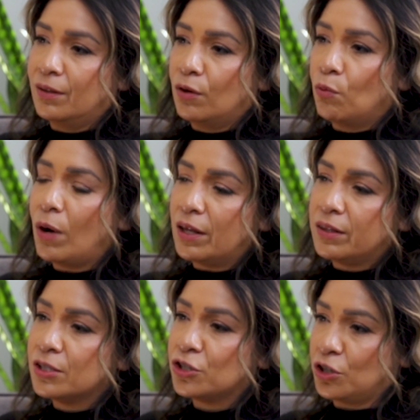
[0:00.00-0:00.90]
Why
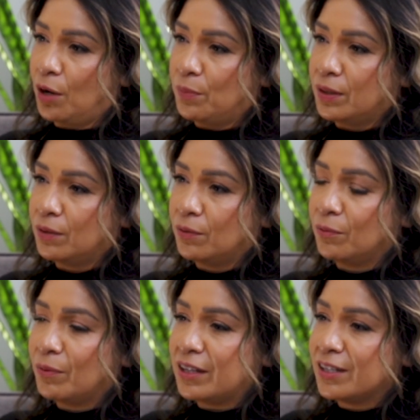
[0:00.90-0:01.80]
this job?
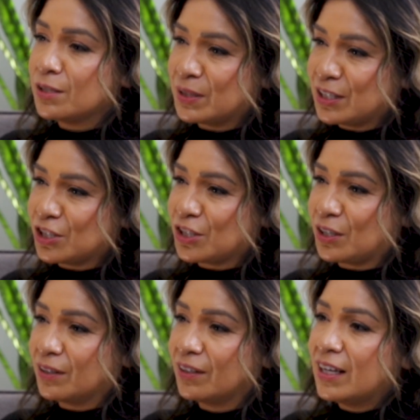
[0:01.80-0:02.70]
Why this
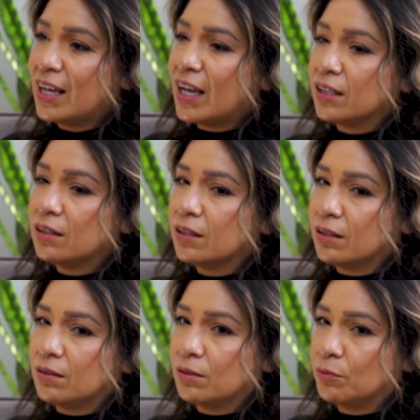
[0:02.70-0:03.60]
position? And
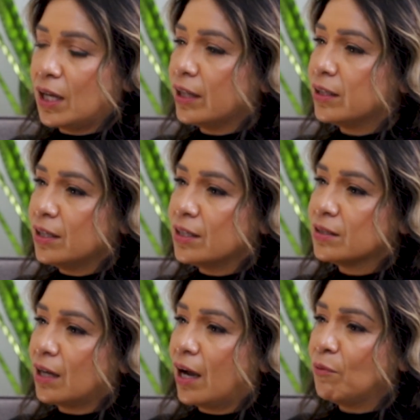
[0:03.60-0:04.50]
the reality is,
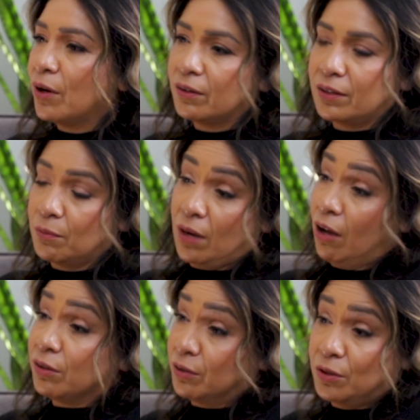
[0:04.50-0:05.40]
I want them
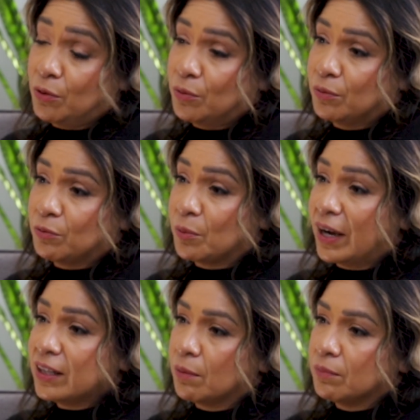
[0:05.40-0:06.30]
all to know,
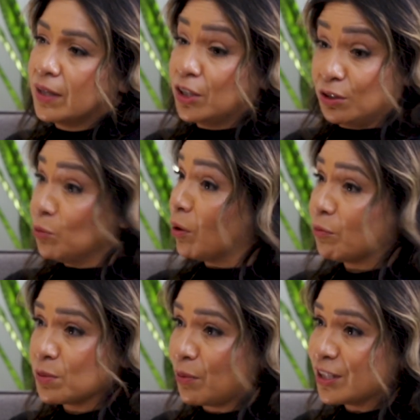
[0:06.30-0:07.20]
remind them that you are
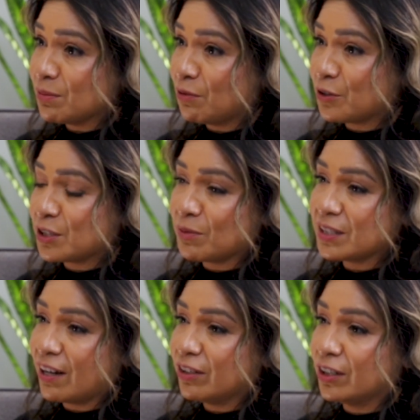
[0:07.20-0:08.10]
responsible for someone's
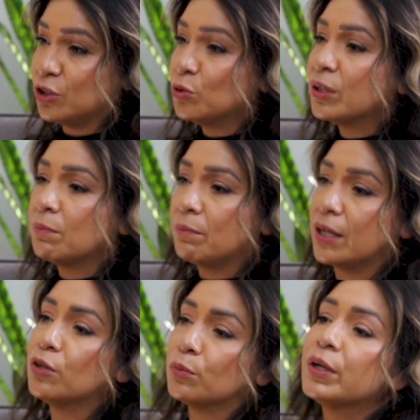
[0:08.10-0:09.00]
livelihood. You can
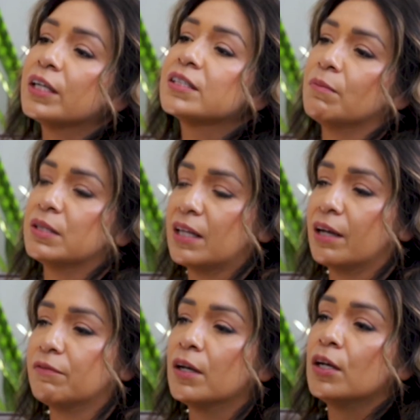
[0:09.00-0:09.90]
make or break someone's life.